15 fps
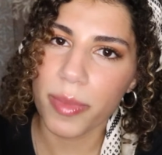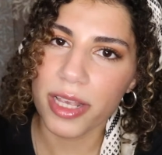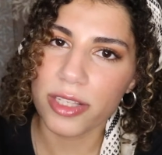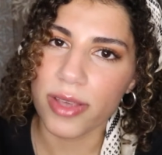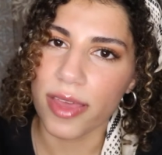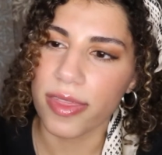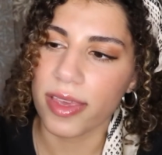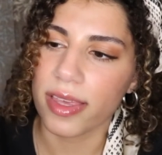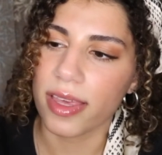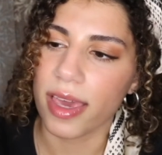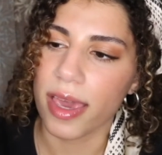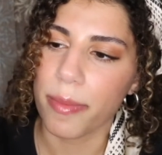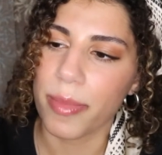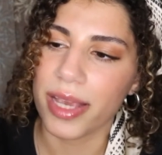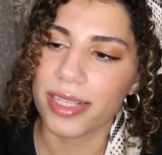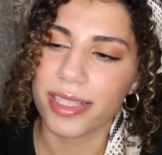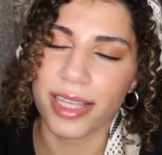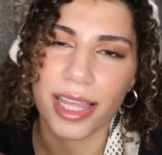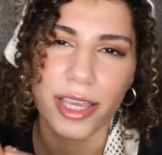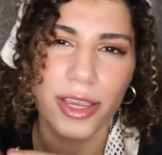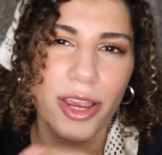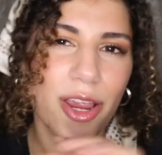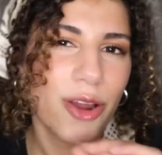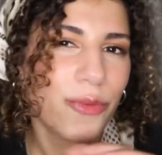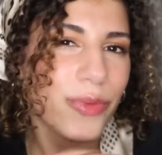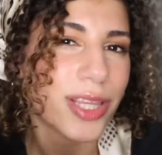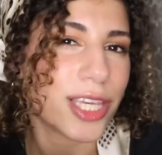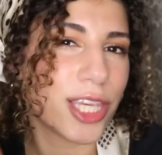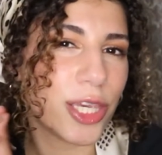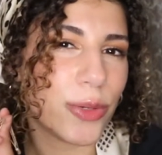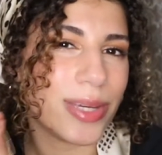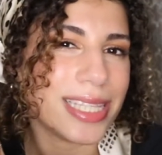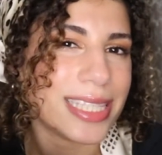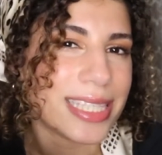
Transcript: it so I think it makes it like really cute and